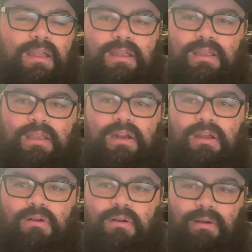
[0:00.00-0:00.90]
you
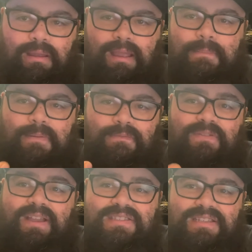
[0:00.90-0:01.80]
know, I'm
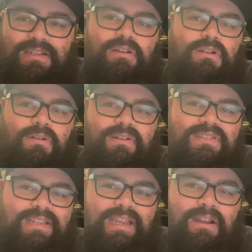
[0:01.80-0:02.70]
invested in her as
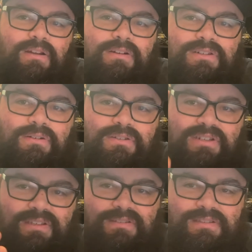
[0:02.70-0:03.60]
a character.
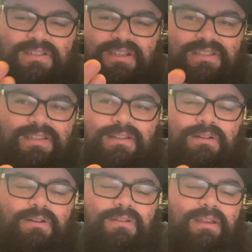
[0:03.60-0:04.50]
She's
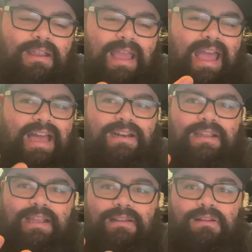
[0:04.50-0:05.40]
clearly had
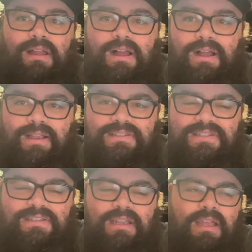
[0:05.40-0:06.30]
a
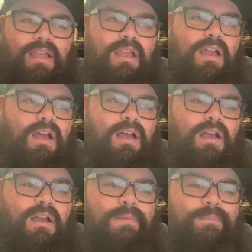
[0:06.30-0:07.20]
loss,
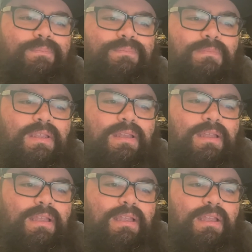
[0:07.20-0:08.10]

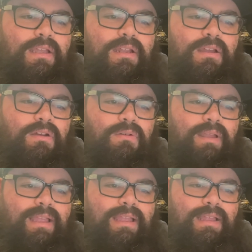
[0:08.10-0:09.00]
you know,
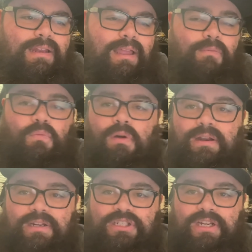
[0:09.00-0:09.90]
and I want
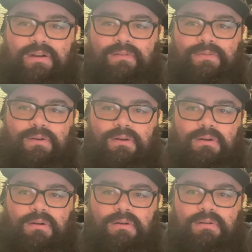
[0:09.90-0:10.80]
to cheer for
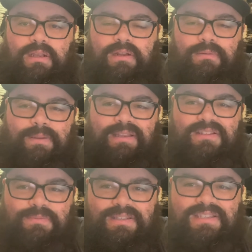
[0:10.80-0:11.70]
her, you know,
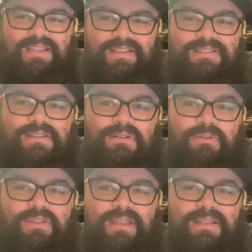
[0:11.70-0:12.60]
because we see these little
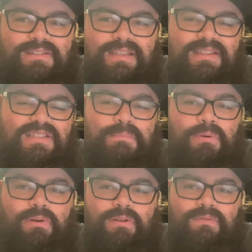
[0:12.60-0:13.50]
things like this
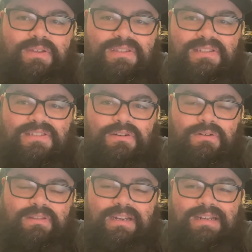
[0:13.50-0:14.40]
bird who visits her
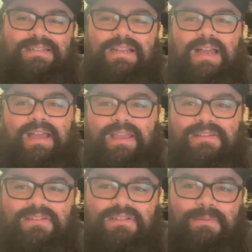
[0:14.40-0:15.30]
and then it dies
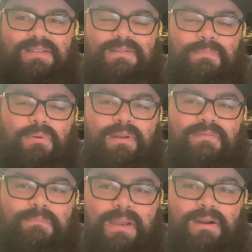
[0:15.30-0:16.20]
and she makes a point
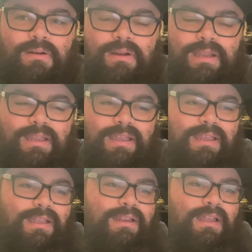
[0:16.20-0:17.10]
of burying
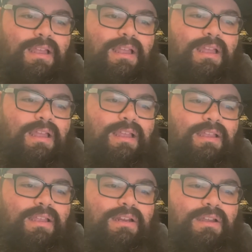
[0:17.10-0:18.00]
it,
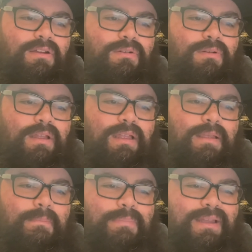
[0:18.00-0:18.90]
you know.
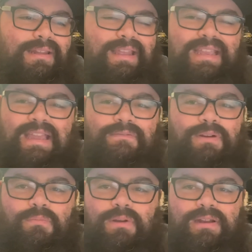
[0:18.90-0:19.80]
But like
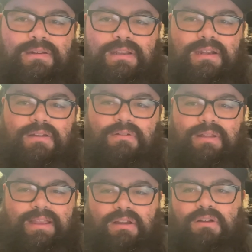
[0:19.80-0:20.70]
everyone, you know,
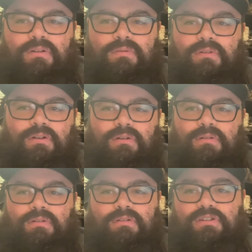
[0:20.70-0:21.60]
like, oh,
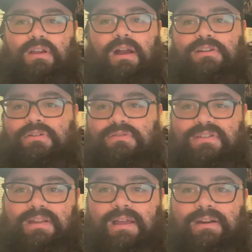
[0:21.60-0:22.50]
her doctor's
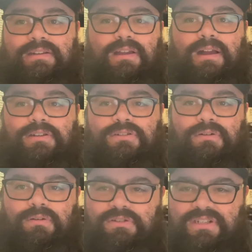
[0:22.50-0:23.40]
not a
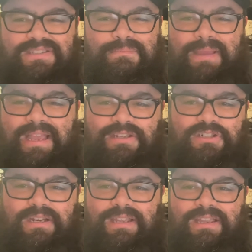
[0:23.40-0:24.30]
doctor. She's
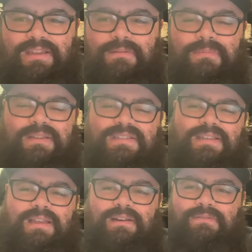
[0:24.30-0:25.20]
imagining him. It's
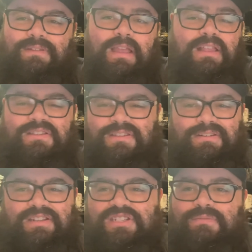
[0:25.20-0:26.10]
kind of, so
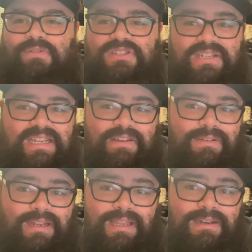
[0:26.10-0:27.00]
was she
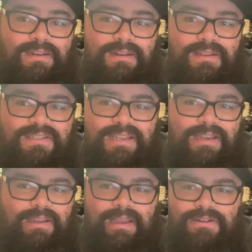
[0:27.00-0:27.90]
even in a
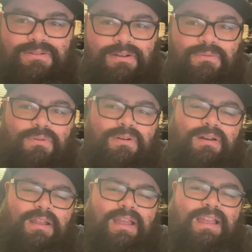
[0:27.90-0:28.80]
psychiatric
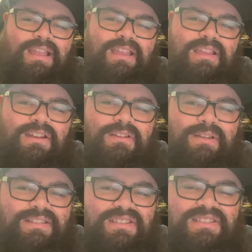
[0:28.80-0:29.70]
ward? You know,
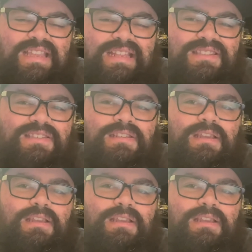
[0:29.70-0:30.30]
it's just, it's,